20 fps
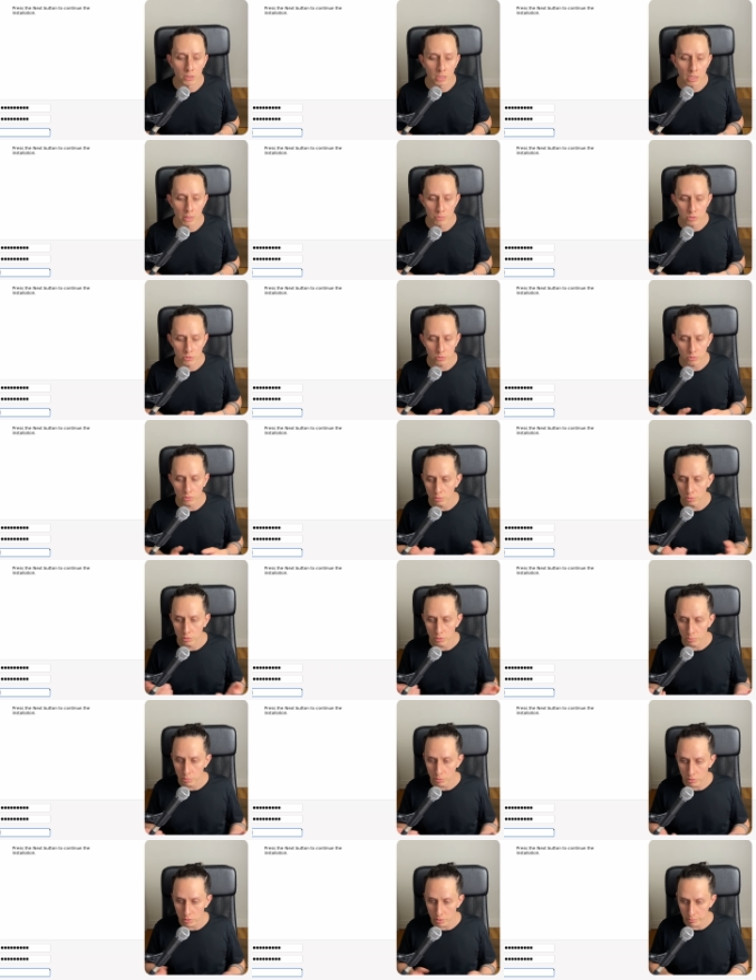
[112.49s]
I'm just going to
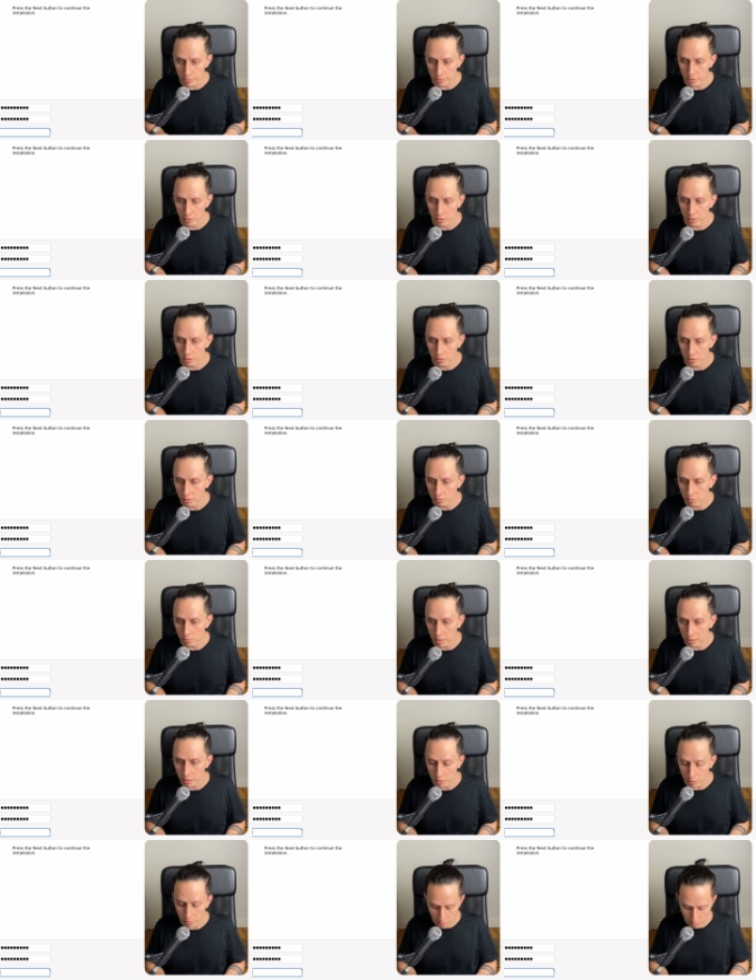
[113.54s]
put something uh,
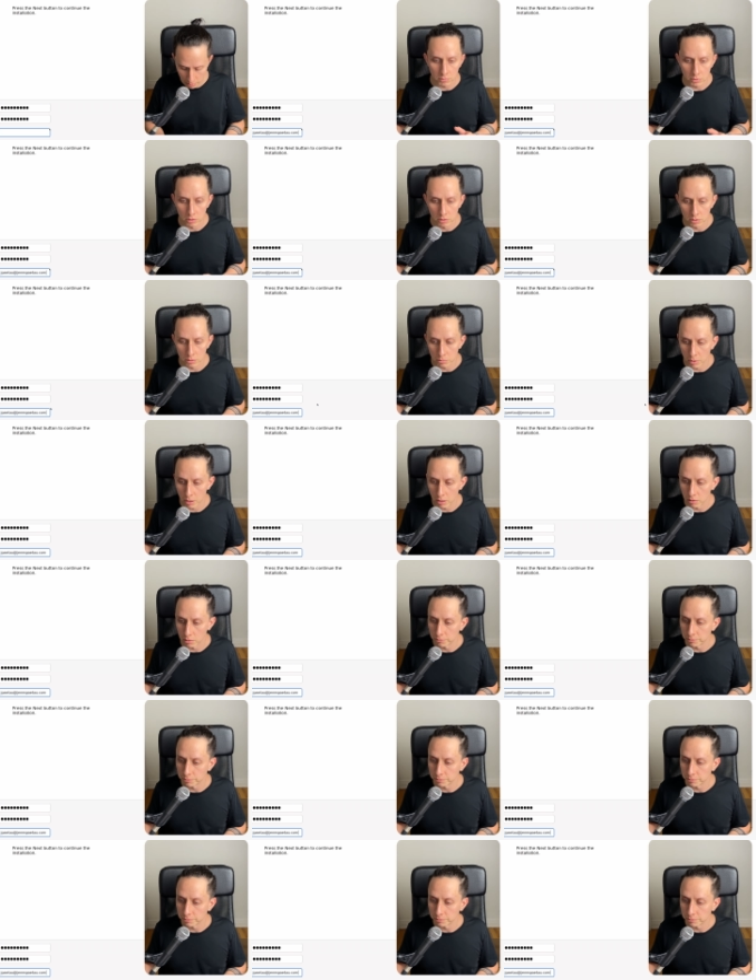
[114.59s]
random. It doesn't matter.